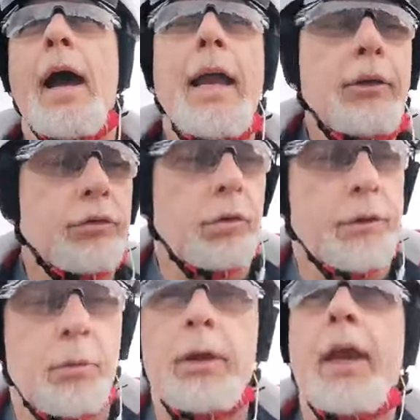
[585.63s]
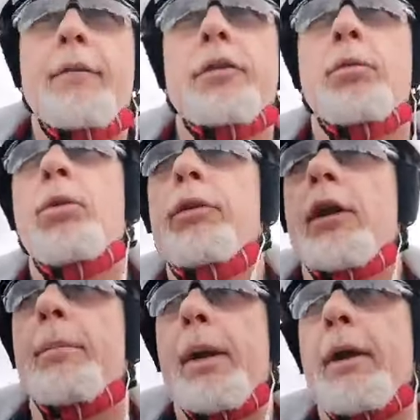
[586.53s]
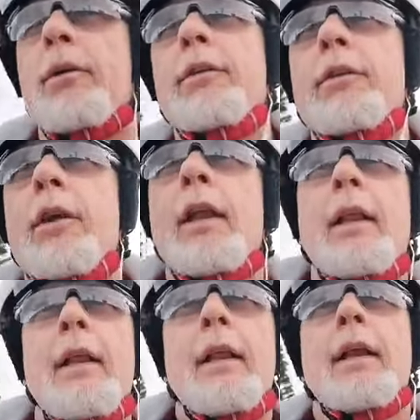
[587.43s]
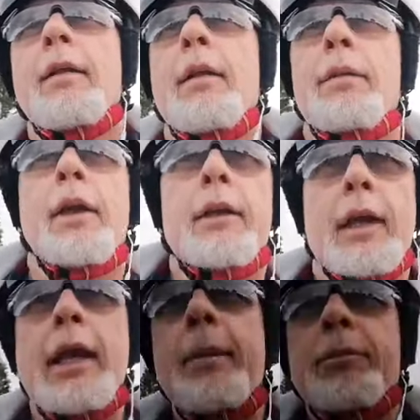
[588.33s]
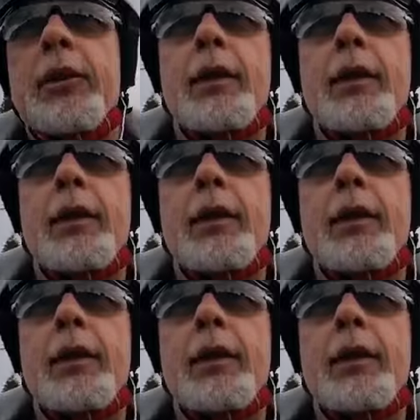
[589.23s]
hatred that we have towards our parents that keeps